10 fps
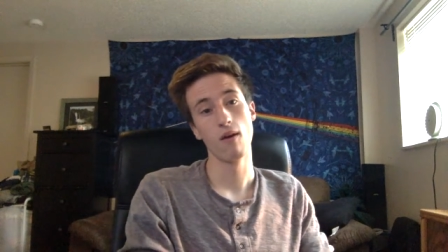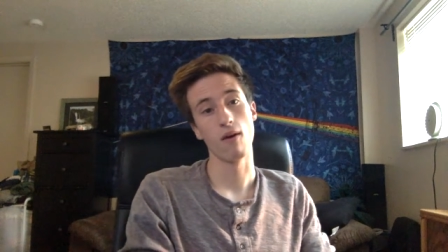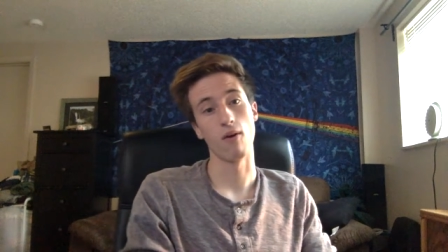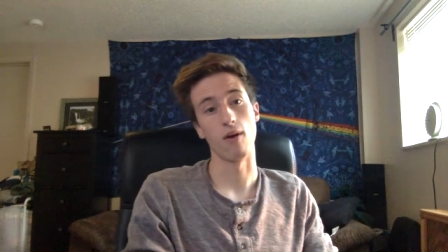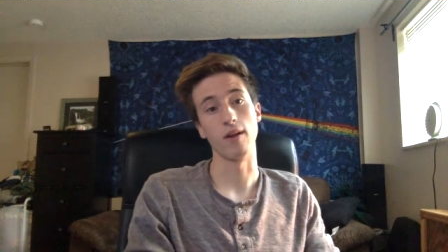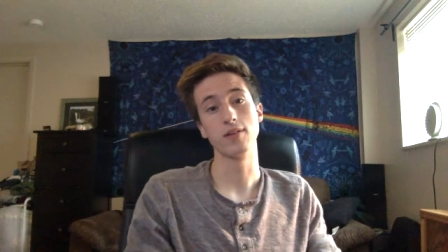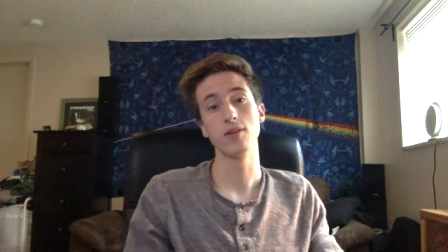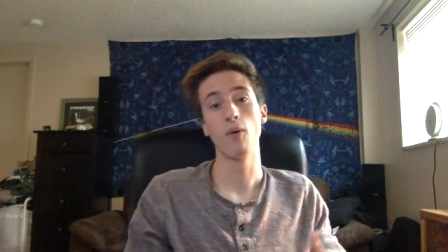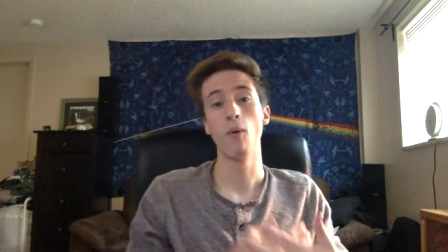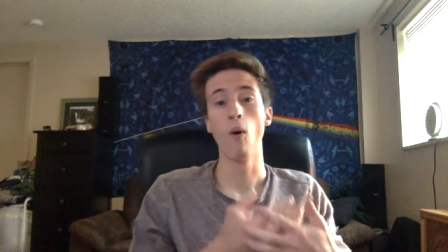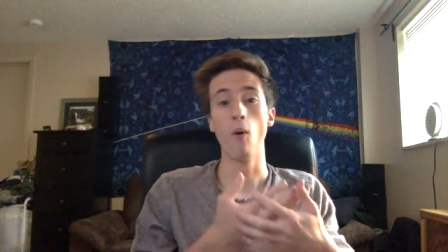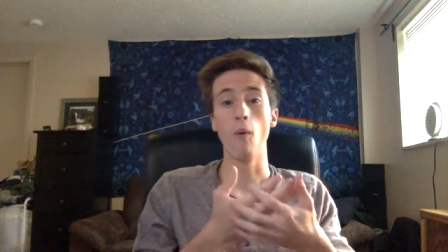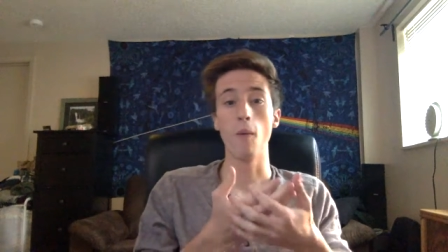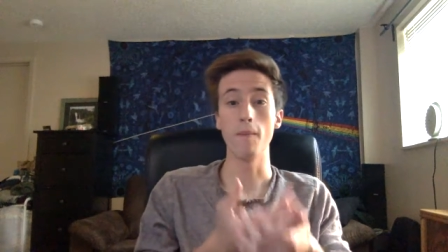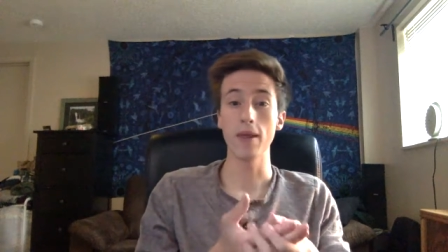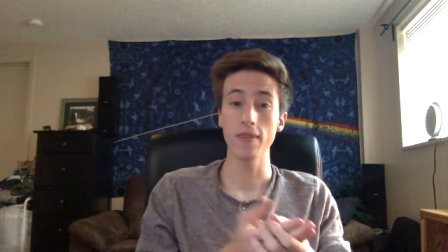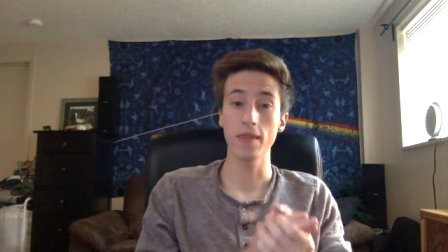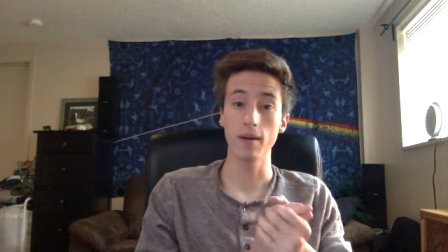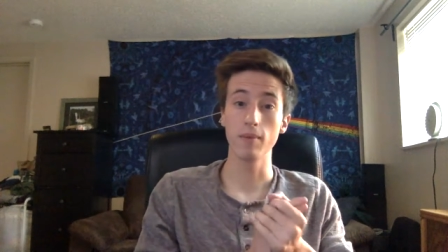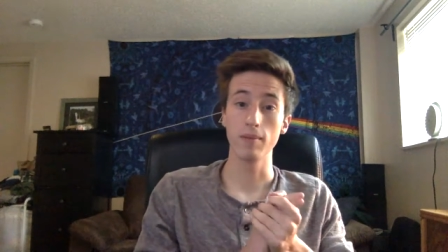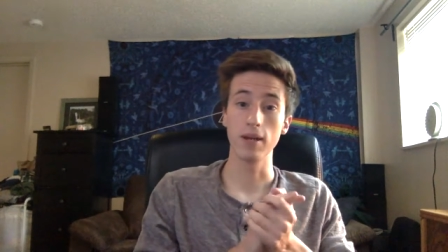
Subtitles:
Alright, so the method that I'm going